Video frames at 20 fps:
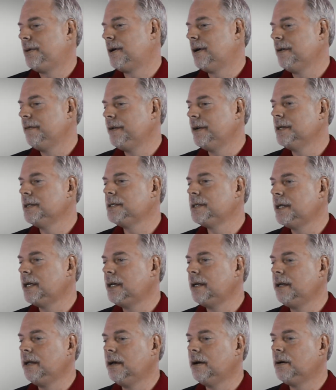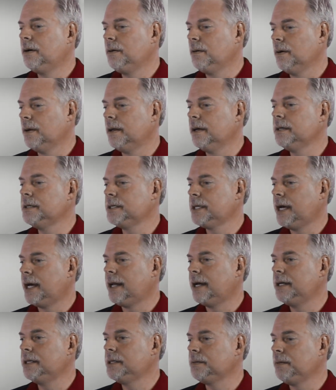part of it is that acrylic
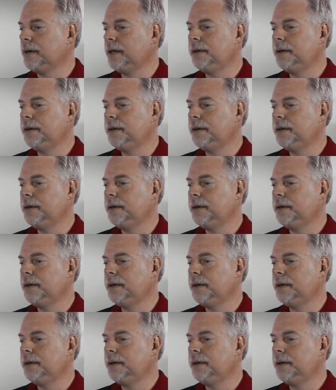skylights